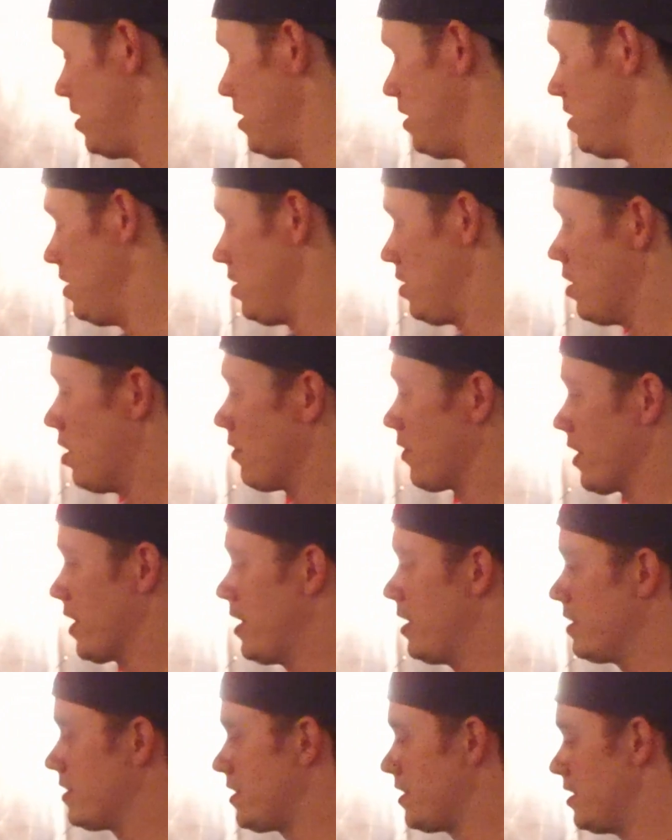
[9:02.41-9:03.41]
You go over
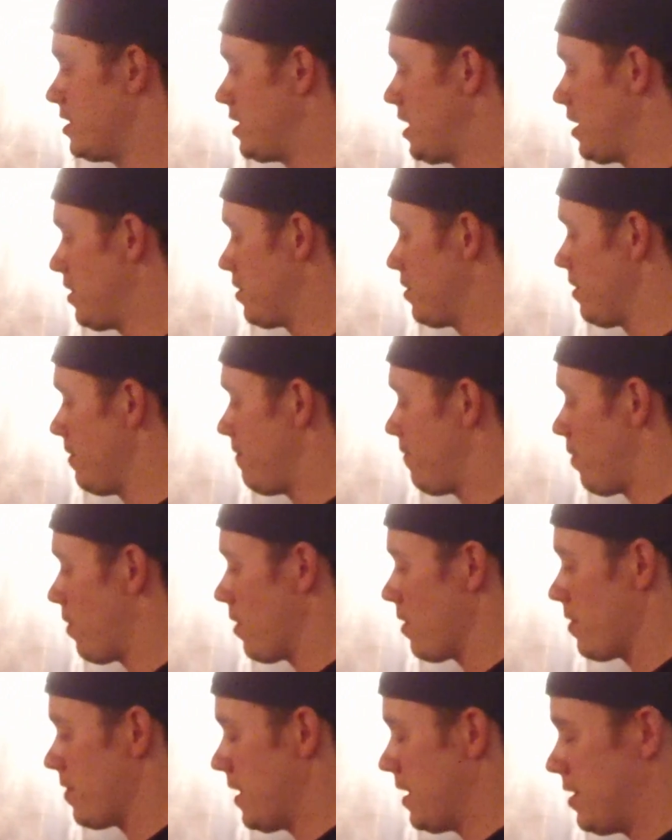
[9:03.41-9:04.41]
here to the
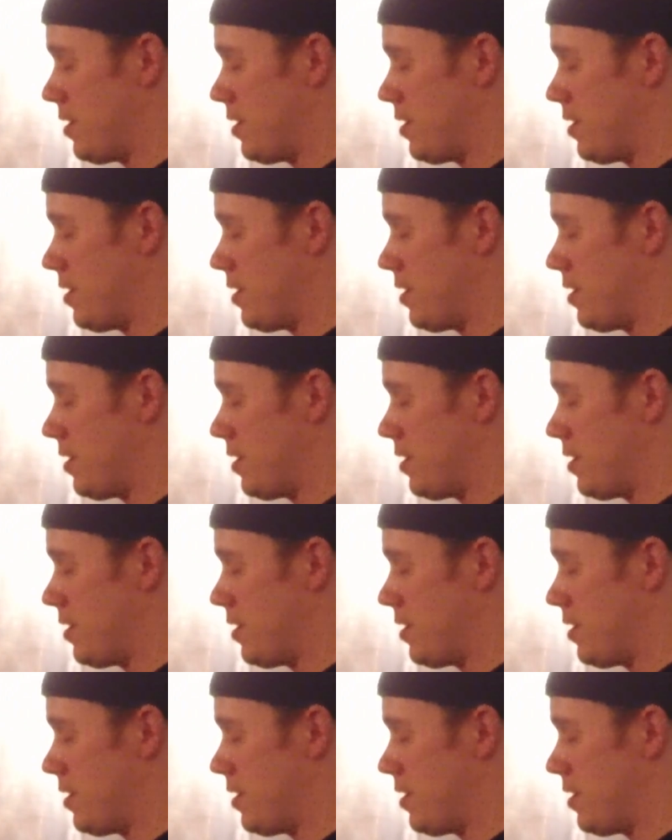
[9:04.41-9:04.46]
J34, they